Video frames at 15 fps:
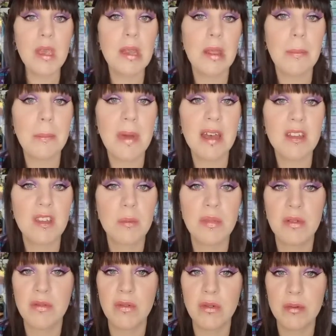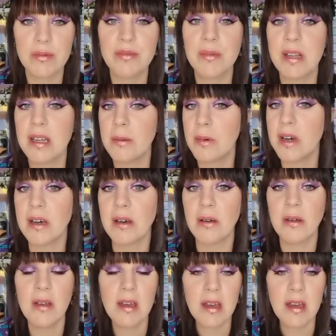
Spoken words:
The mattes performed really well.